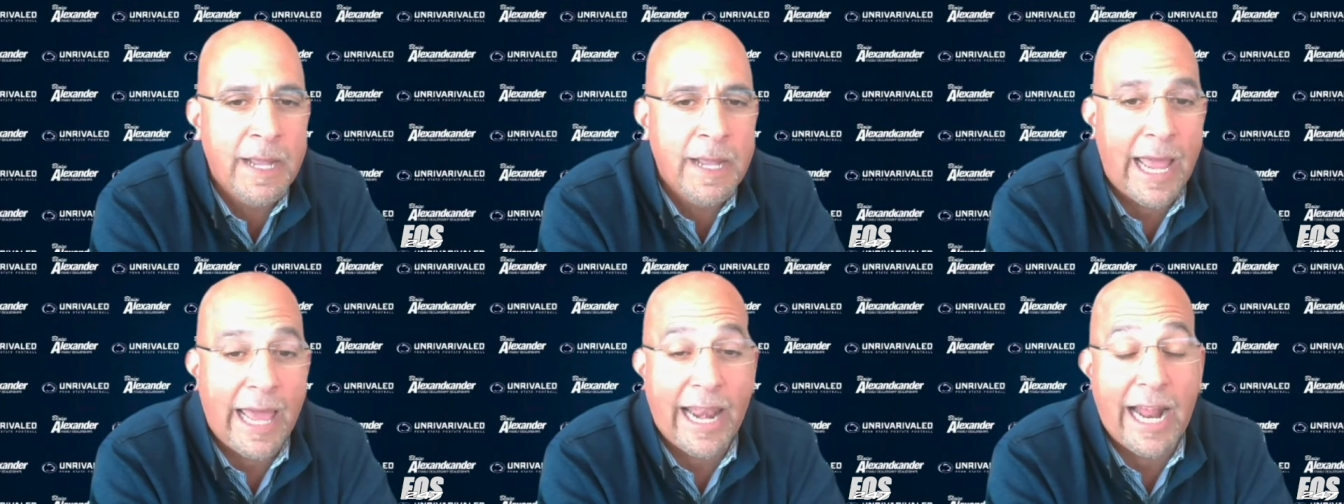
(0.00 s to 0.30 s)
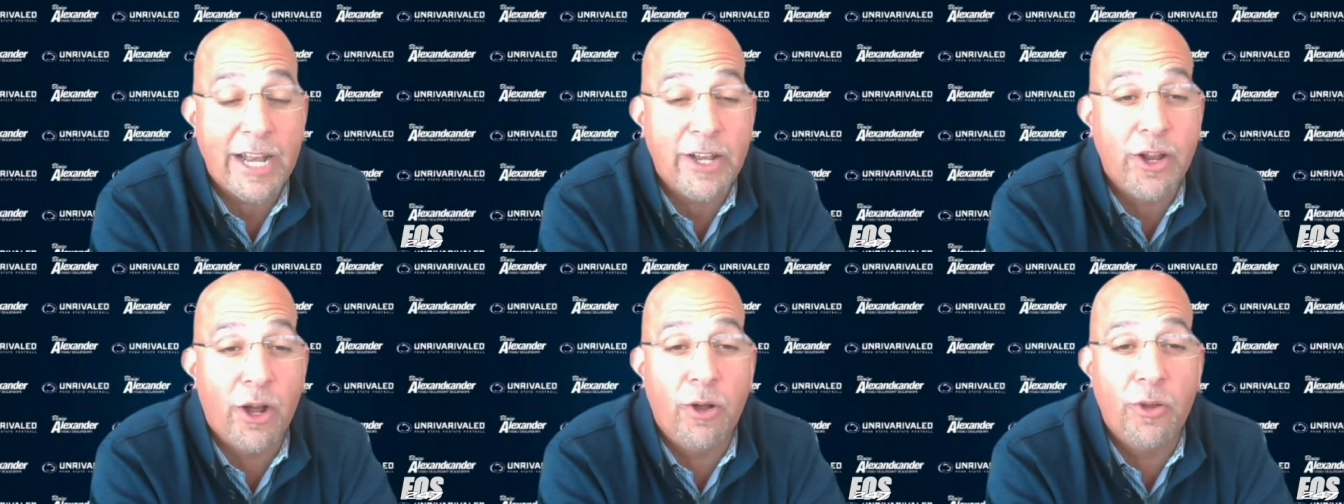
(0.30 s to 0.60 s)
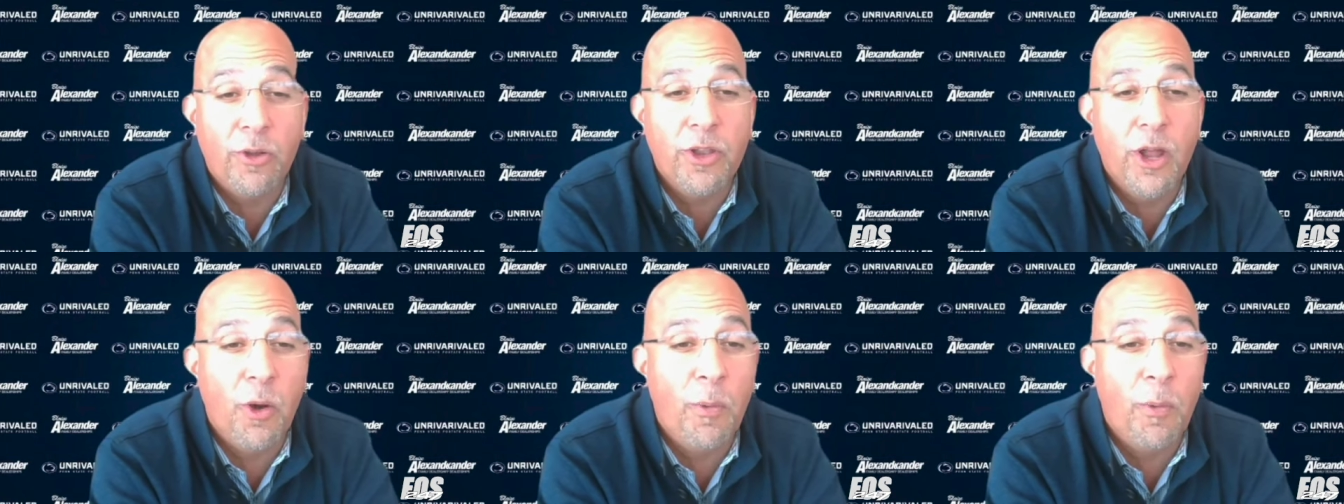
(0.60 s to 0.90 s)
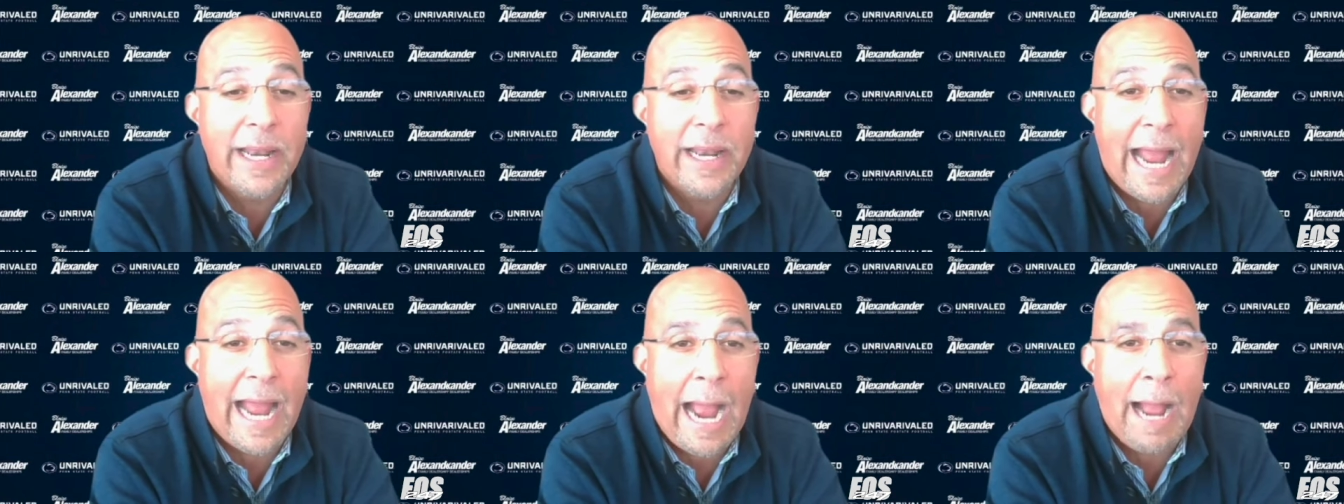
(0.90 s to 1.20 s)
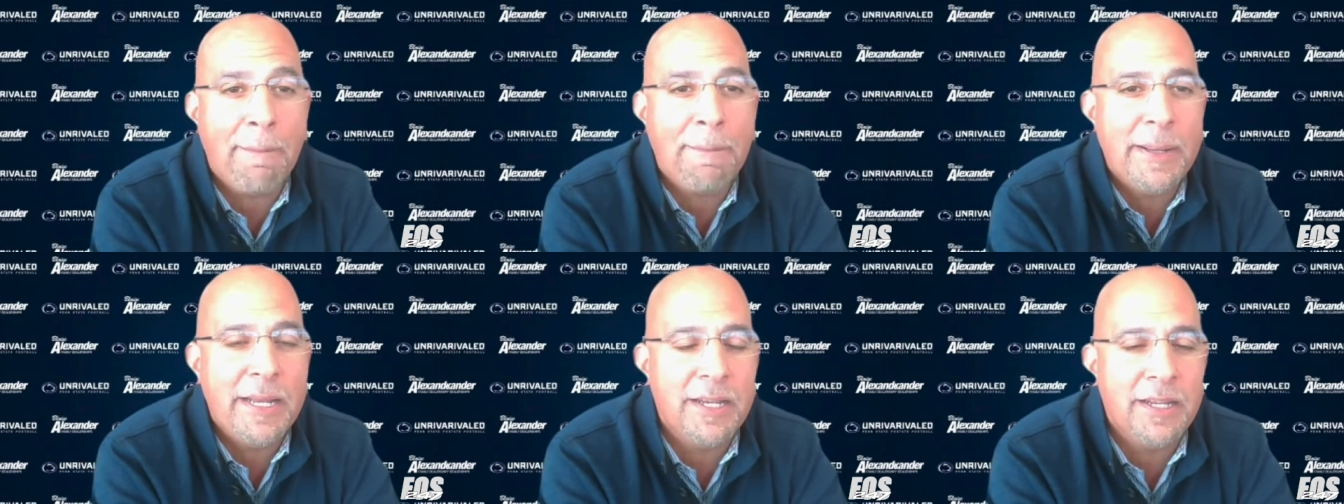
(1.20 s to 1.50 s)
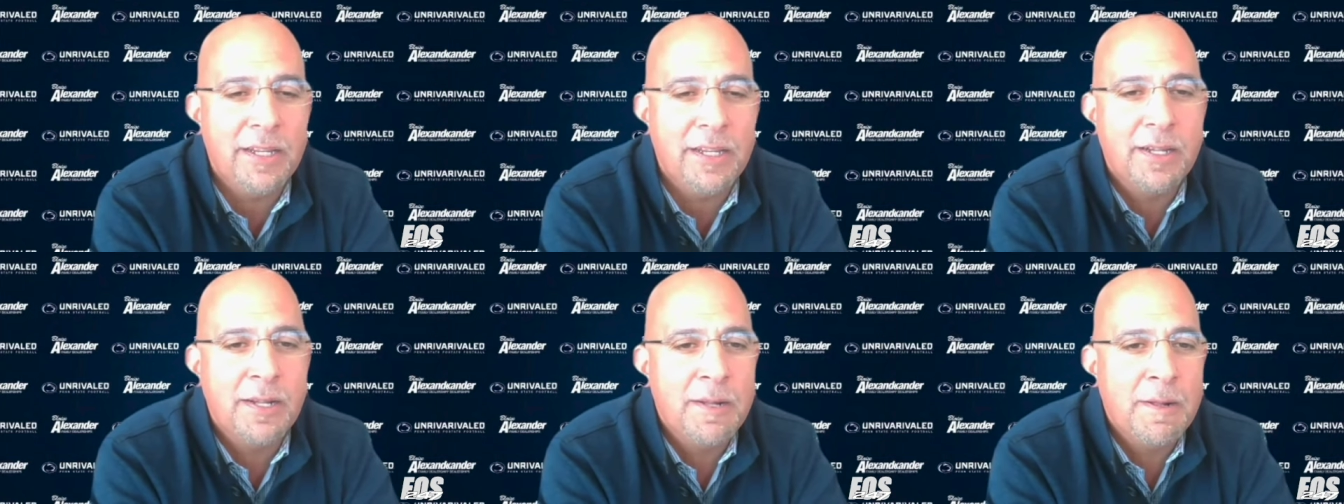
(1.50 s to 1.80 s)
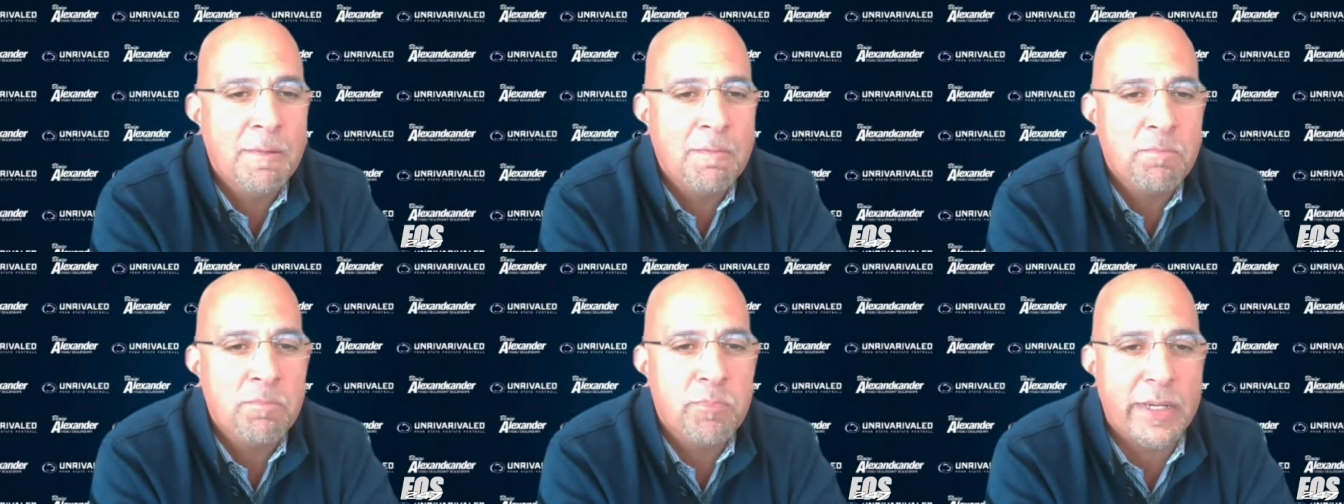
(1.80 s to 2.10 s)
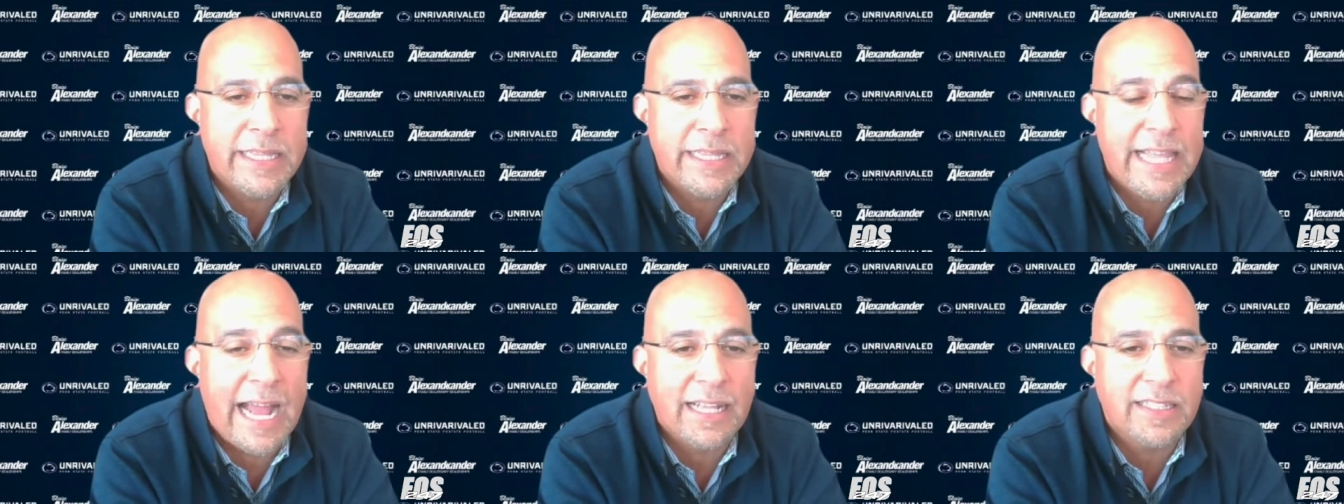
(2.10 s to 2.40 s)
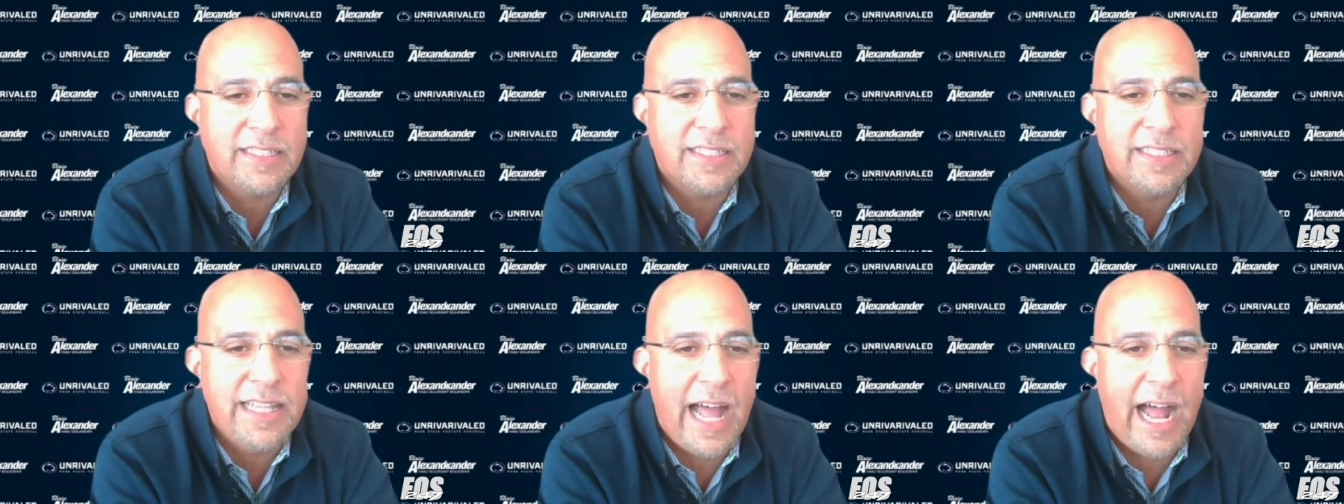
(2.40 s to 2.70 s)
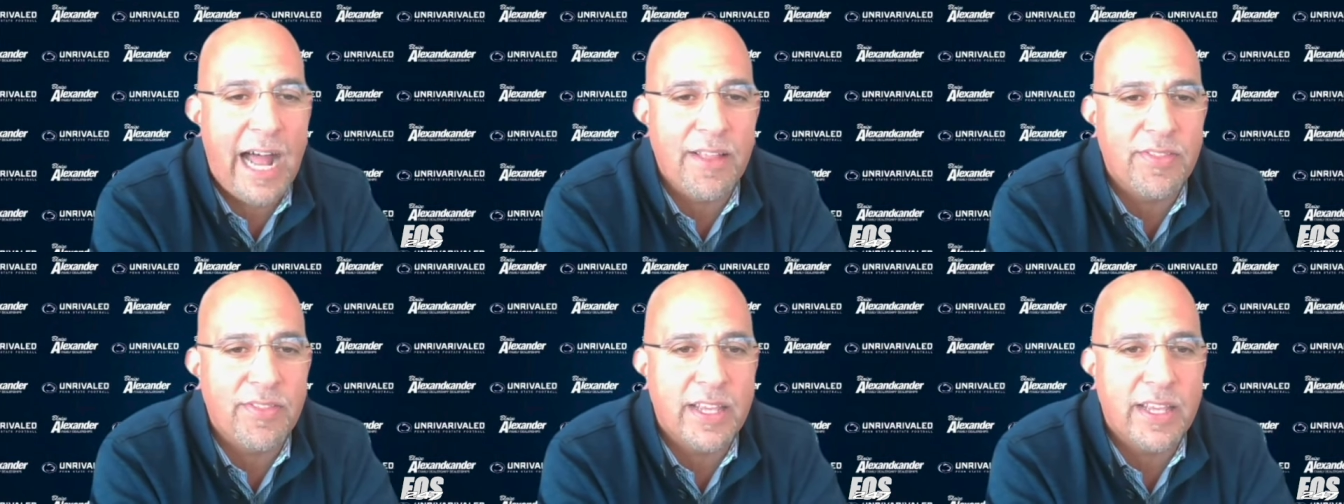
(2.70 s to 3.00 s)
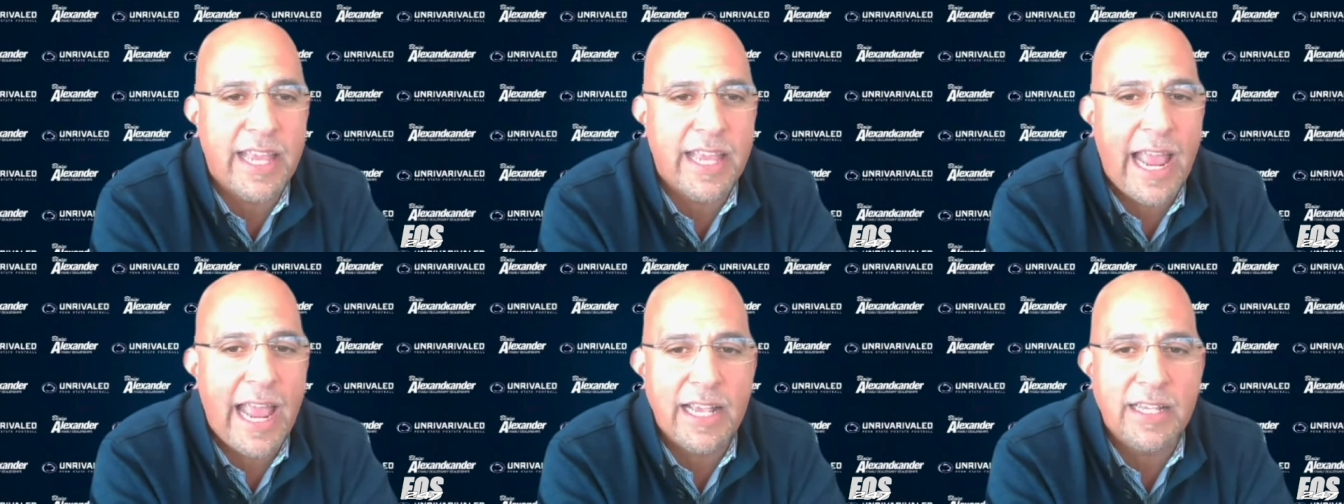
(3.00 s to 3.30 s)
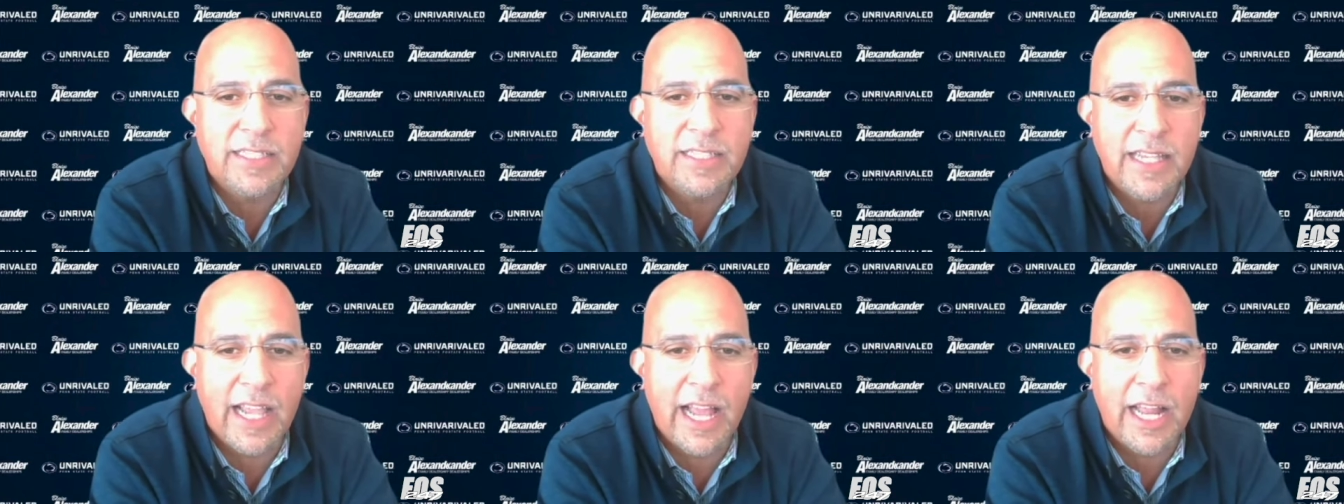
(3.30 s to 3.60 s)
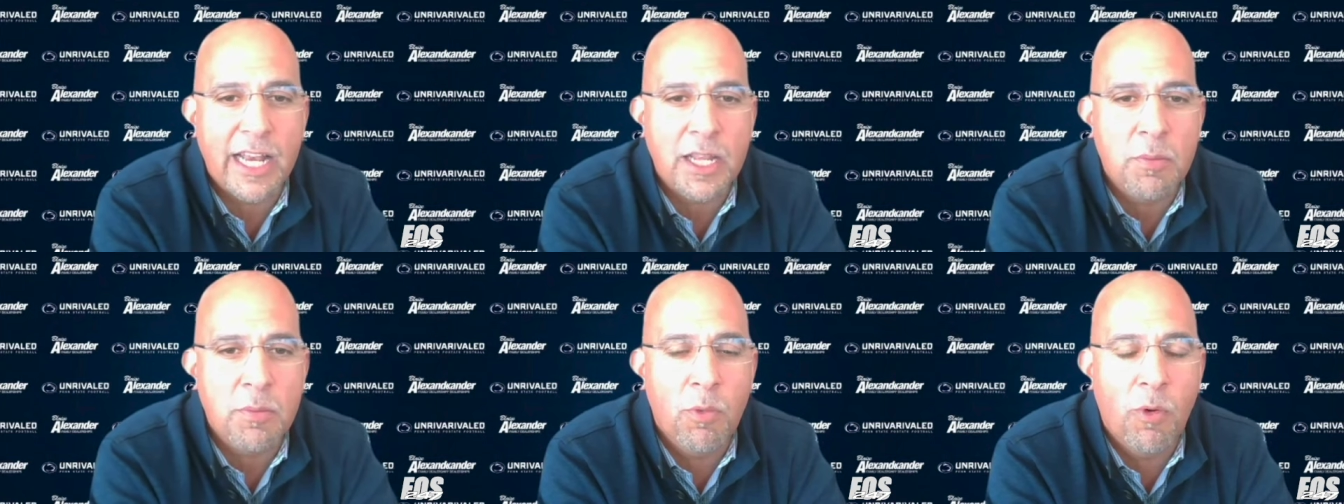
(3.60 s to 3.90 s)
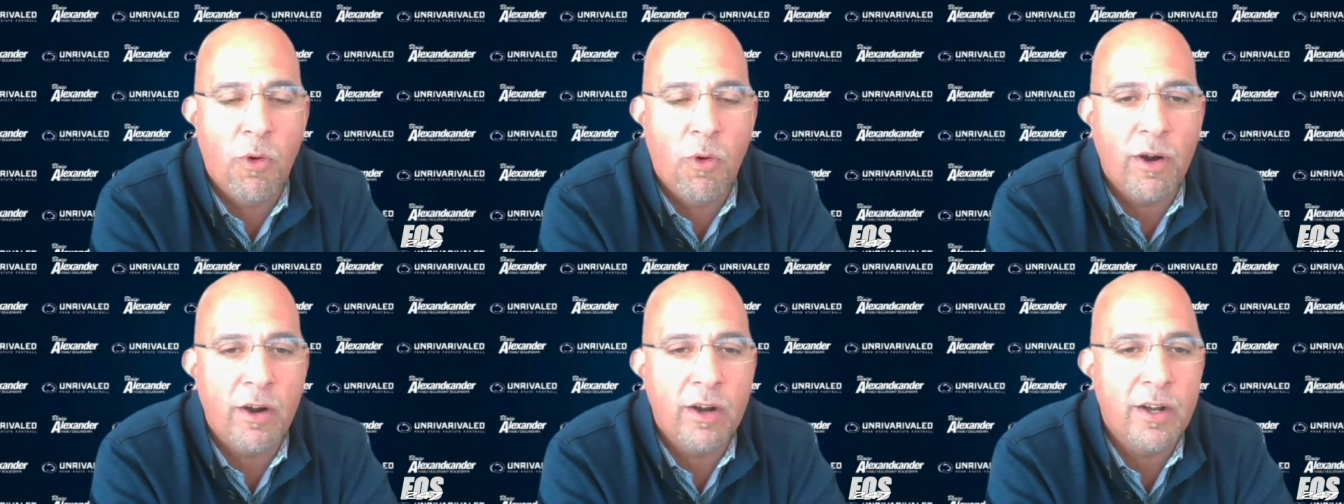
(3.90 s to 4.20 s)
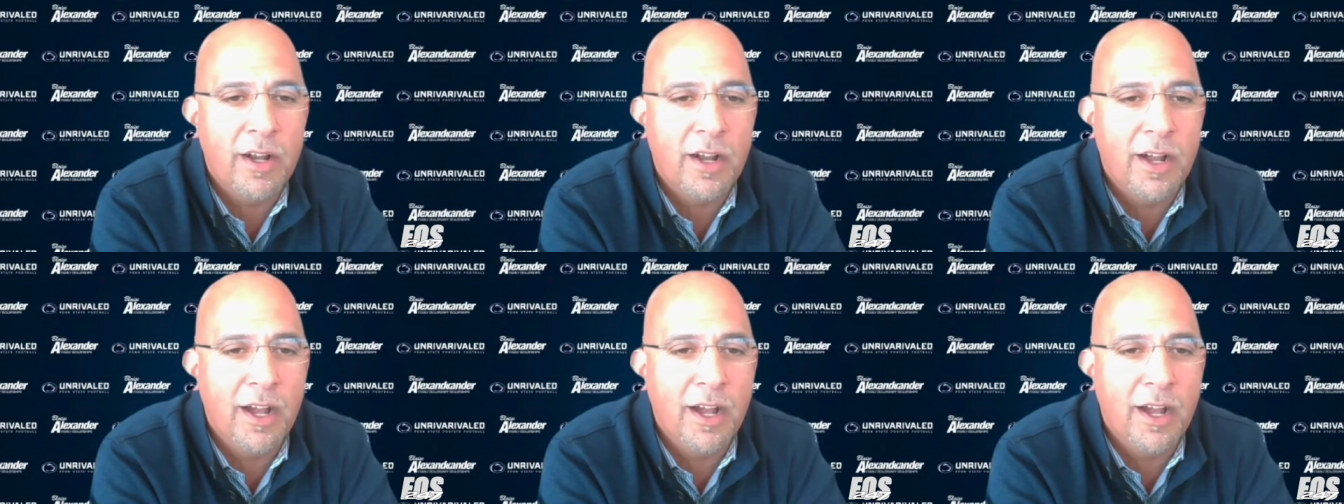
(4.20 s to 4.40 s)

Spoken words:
And I don't know what happened, but that's not the case anymore.